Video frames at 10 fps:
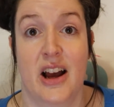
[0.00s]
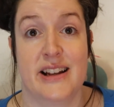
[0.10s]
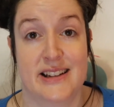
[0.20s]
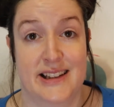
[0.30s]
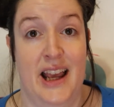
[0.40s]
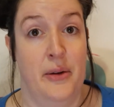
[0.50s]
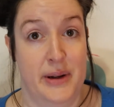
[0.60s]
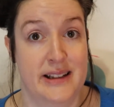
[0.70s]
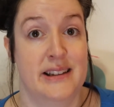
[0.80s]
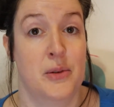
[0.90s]
I can see how
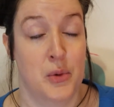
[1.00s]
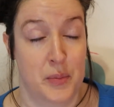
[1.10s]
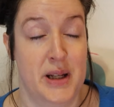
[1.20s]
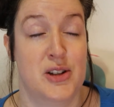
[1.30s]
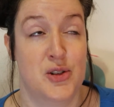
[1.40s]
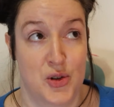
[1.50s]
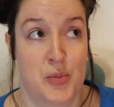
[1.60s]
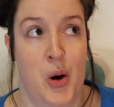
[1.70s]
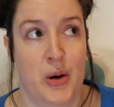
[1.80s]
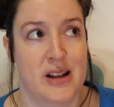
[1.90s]
easy it would be to do
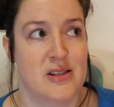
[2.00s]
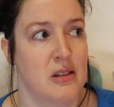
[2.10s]
pockets